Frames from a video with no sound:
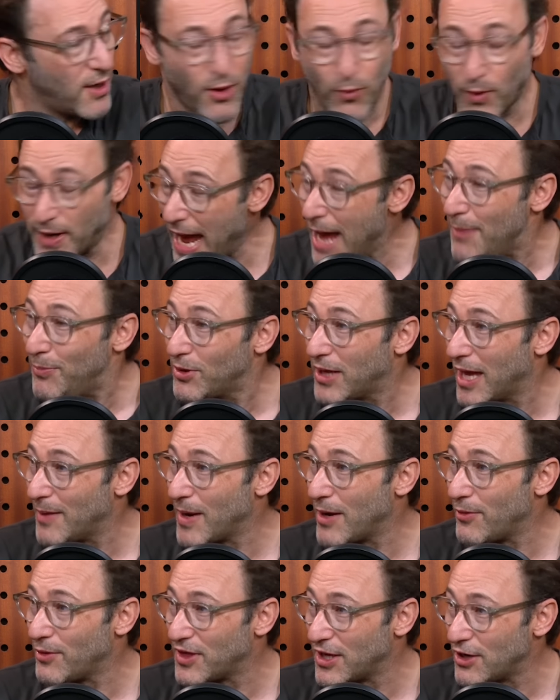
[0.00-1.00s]
When Apple came
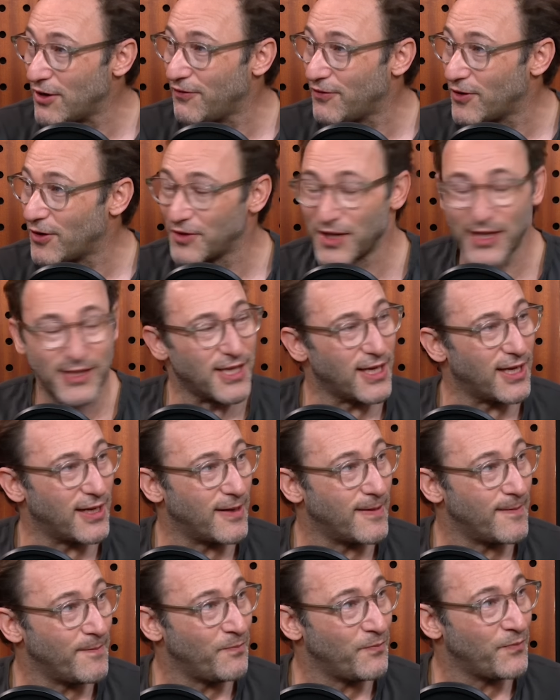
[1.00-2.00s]
out with their phone, they
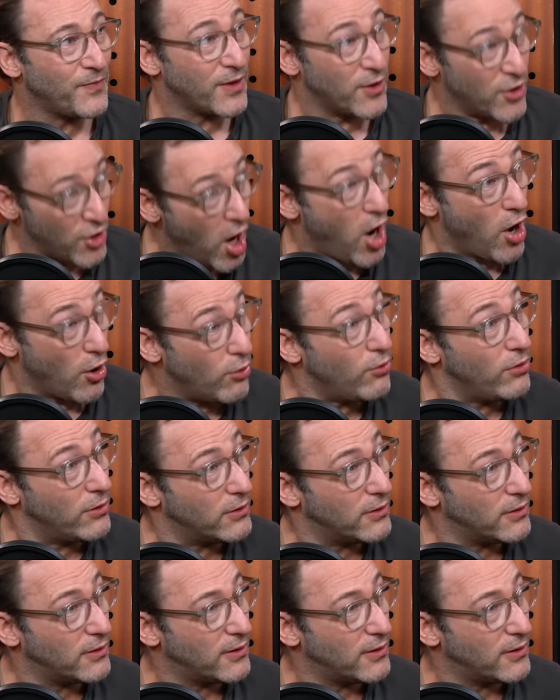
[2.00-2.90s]
said, no,